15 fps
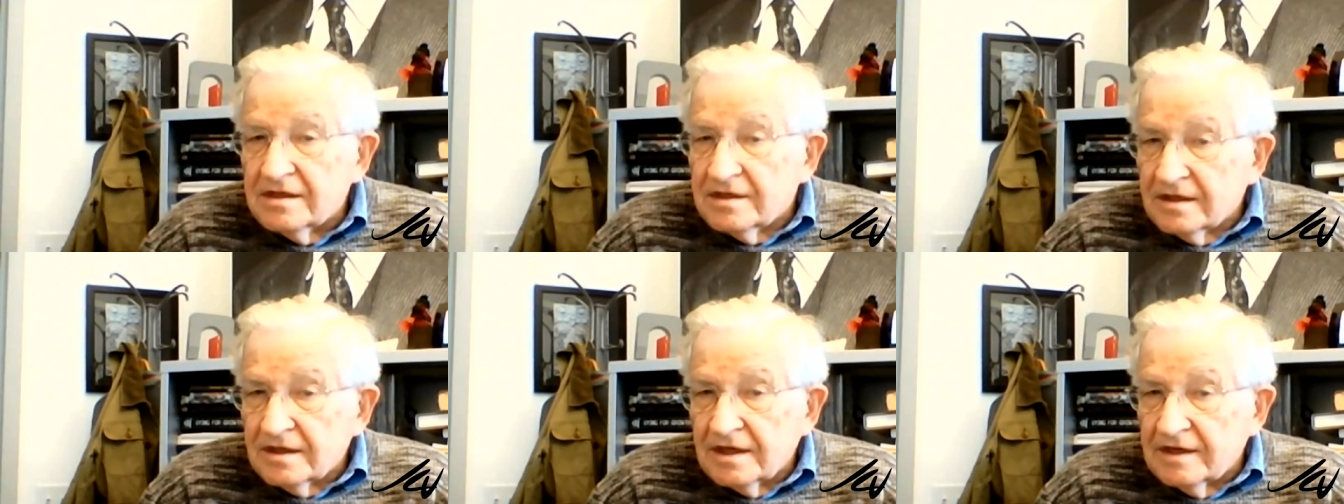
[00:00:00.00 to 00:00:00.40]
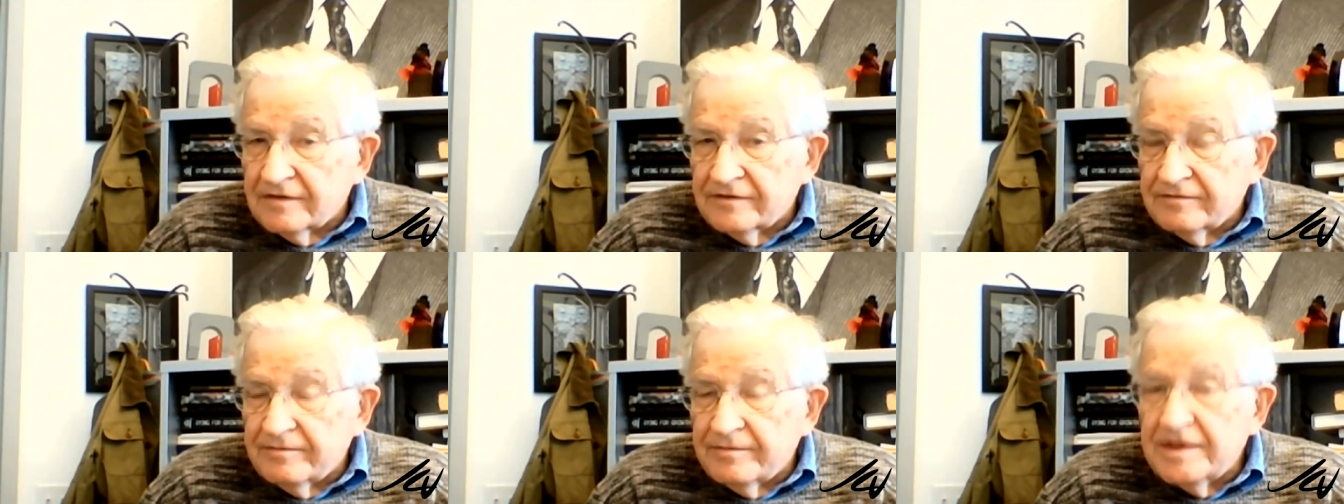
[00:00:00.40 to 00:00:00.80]
There
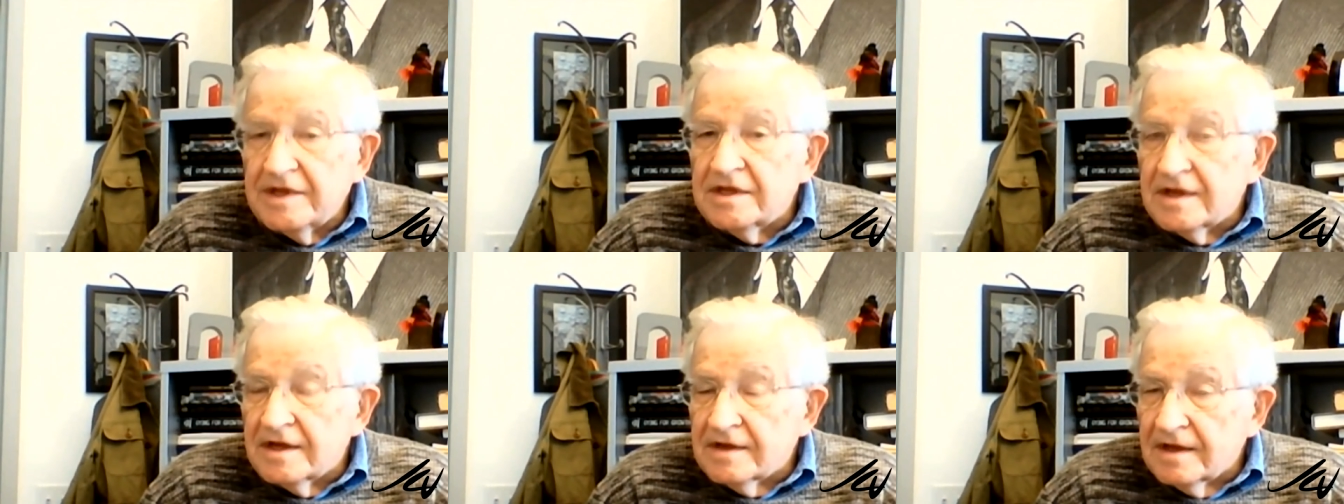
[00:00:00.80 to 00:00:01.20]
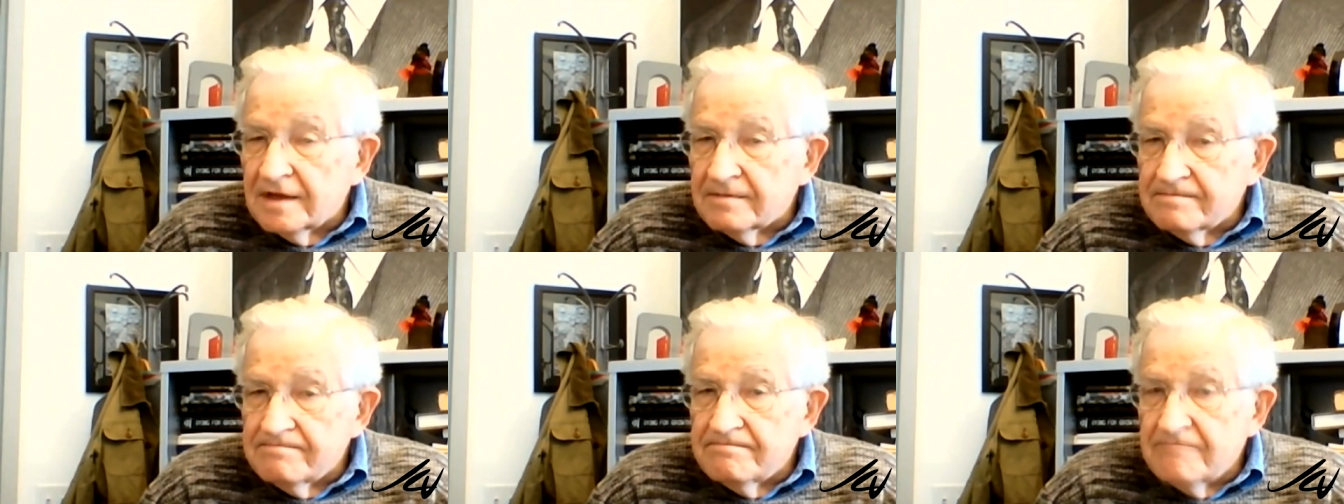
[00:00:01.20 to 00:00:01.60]
have been
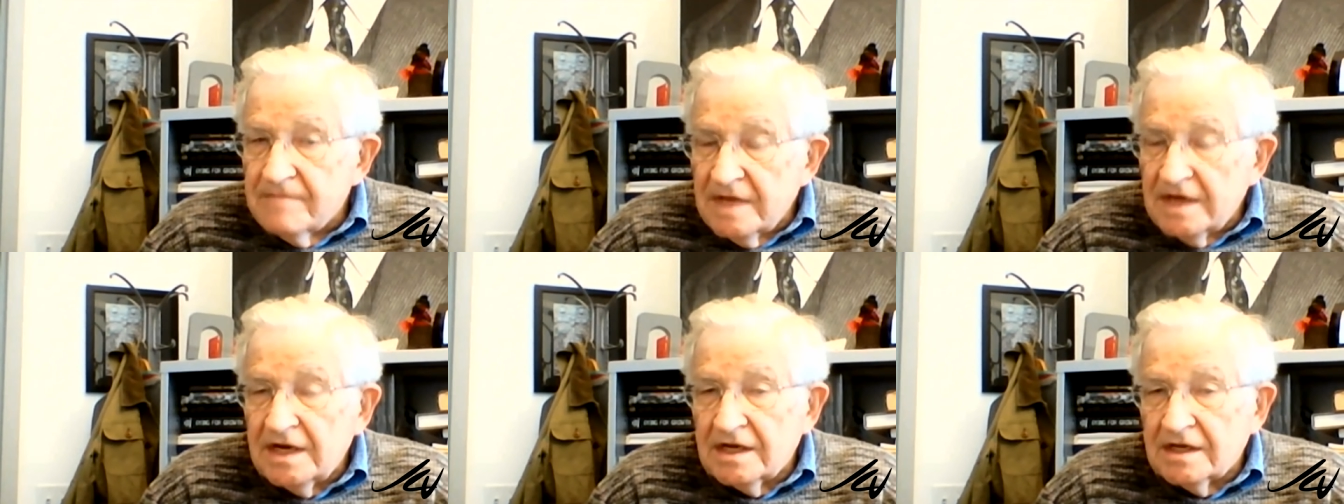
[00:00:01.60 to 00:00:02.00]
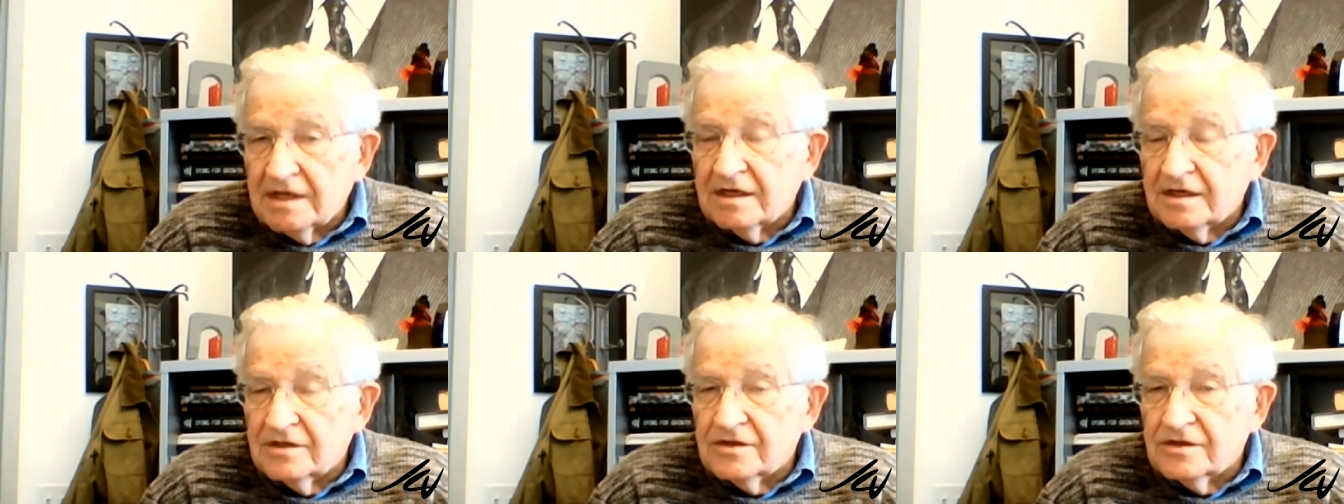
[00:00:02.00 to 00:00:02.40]
many
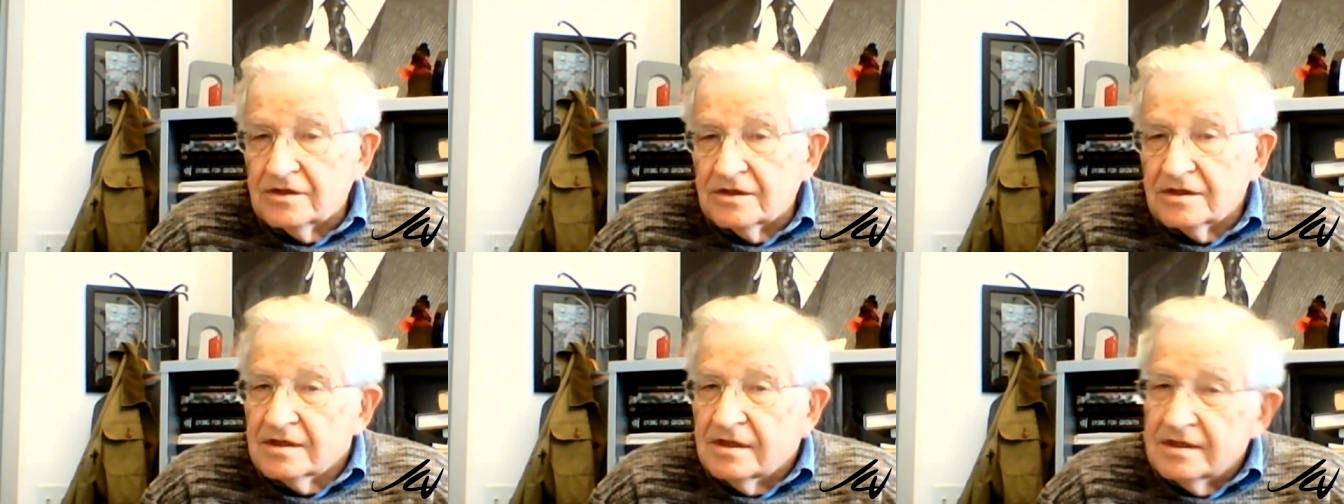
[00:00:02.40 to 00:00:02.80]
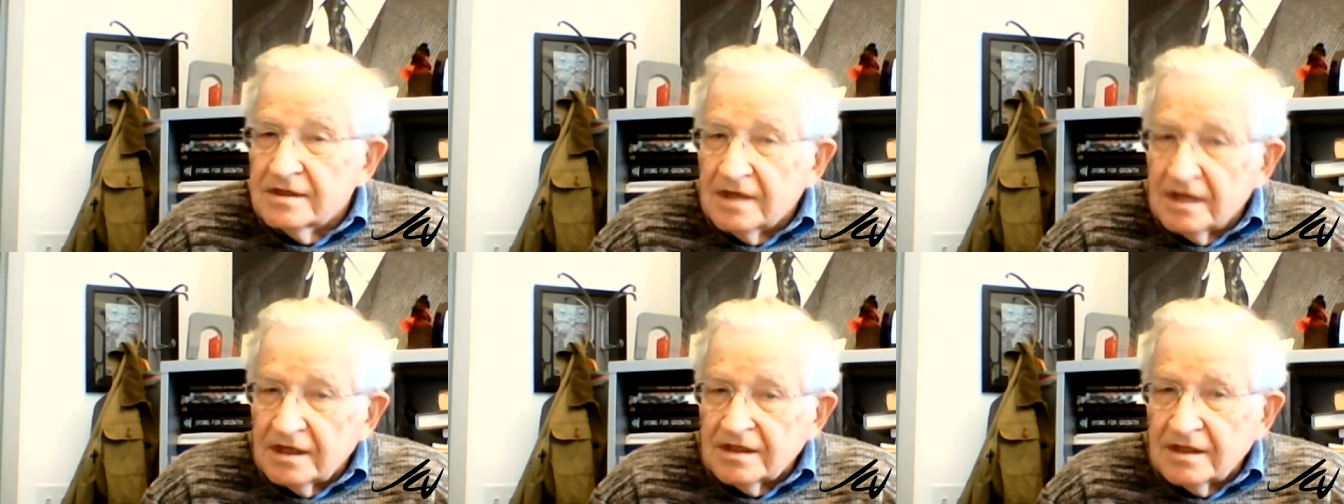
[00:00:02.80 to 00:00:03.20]
cases,
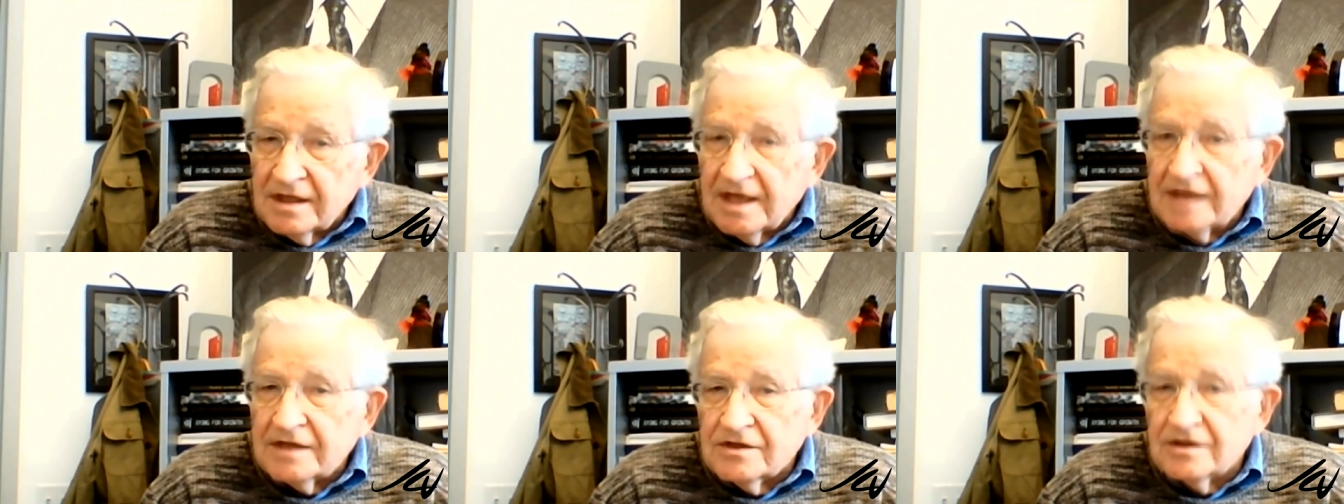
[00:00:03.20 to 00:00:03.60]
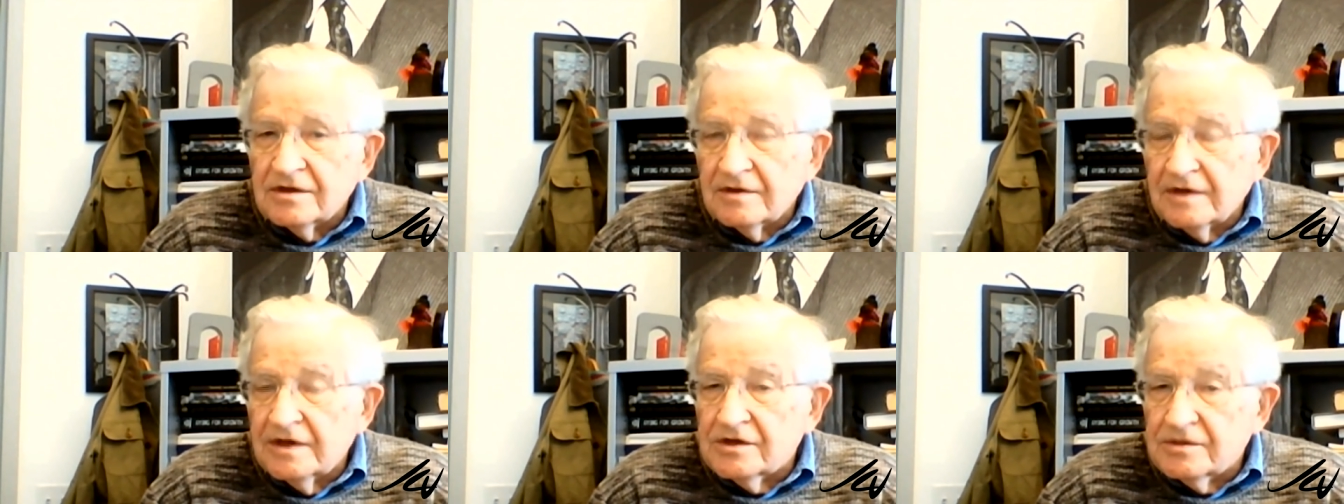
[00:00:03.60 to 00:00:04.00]
not that
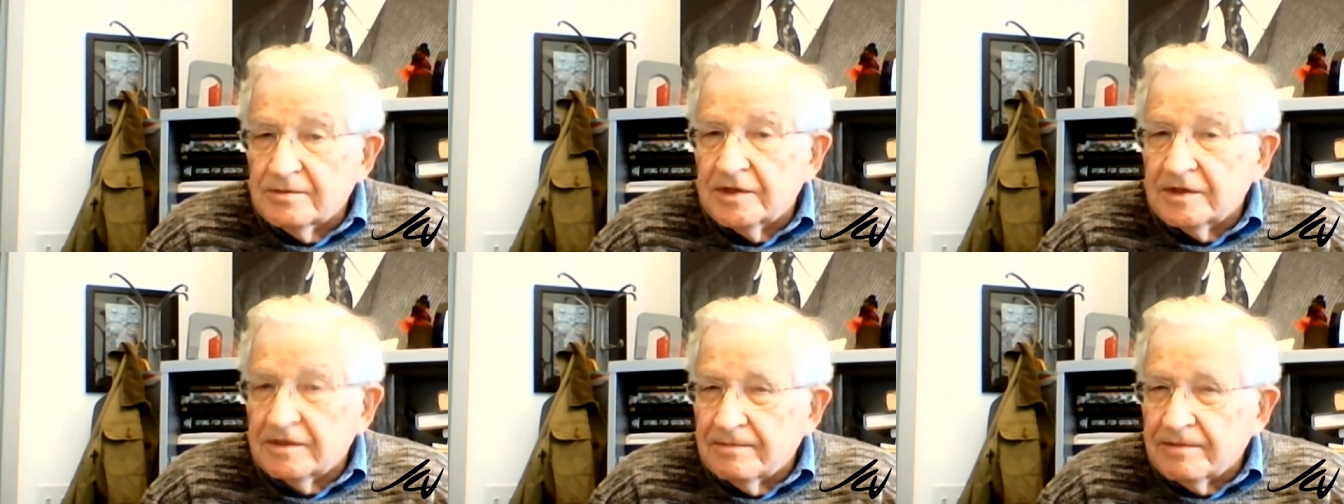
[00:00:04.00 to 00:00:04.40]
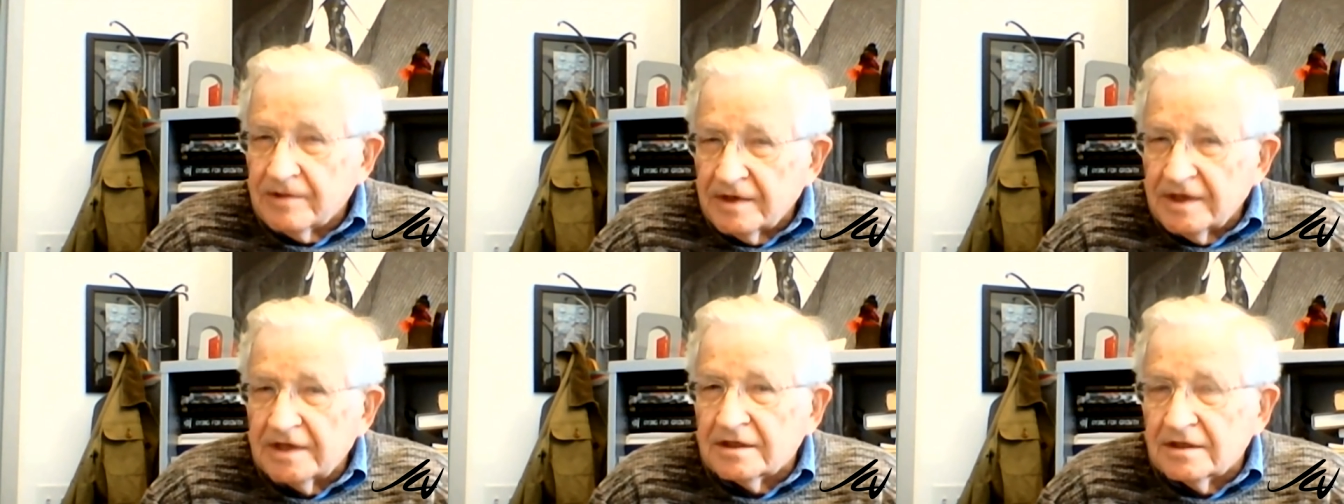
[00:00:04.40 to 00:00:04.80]
serious, but
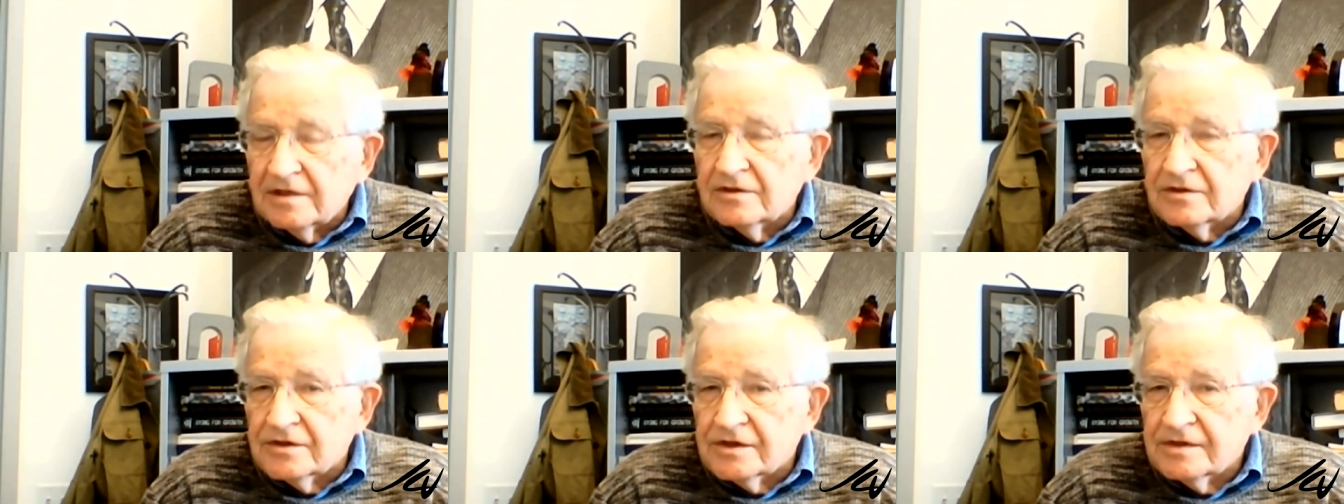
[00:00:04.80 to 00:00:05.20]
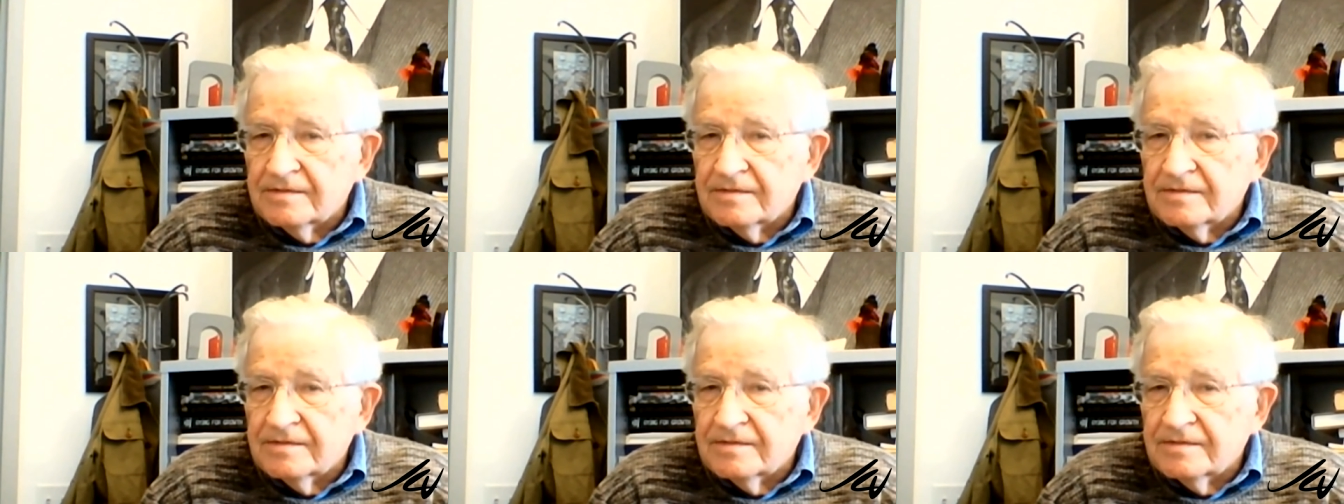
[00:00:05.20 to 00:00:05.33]
pretty close,